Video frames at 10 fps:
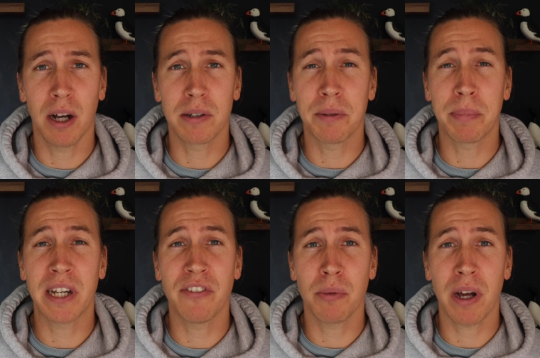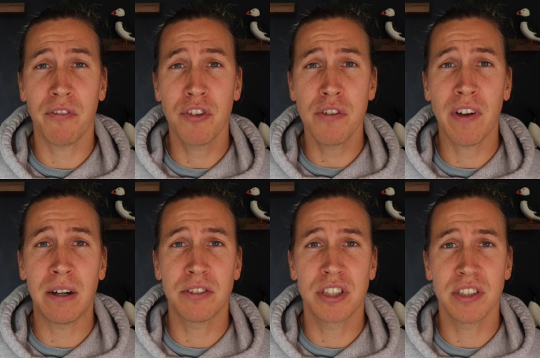I'm going to be giving away a few
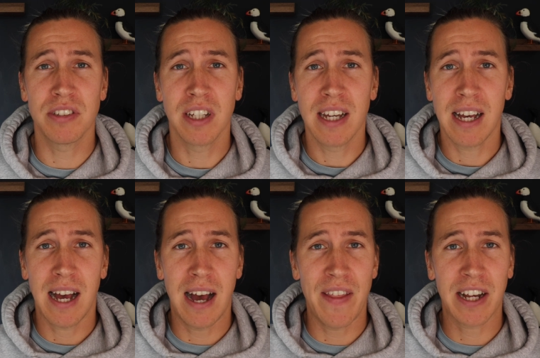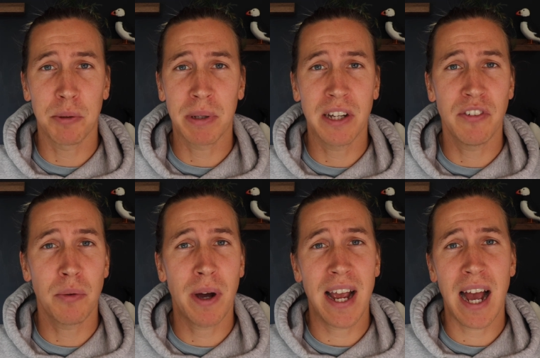vouchers and they're going to be given
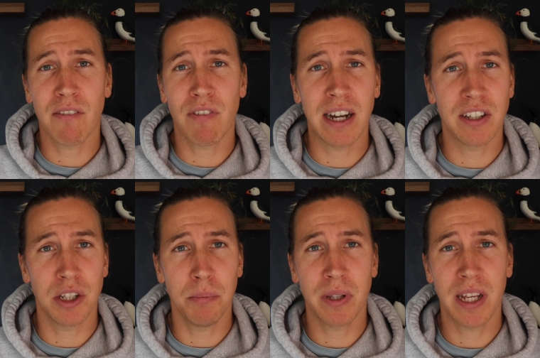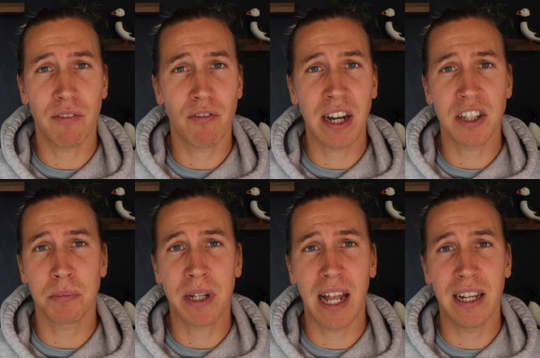away at random in
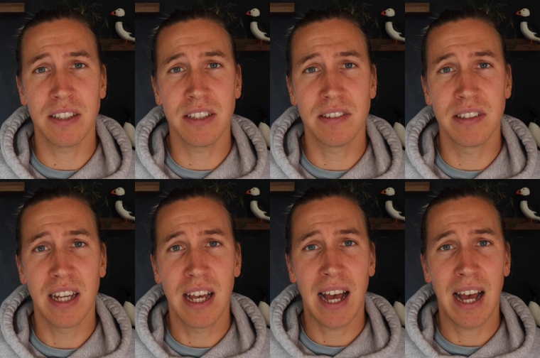random calendars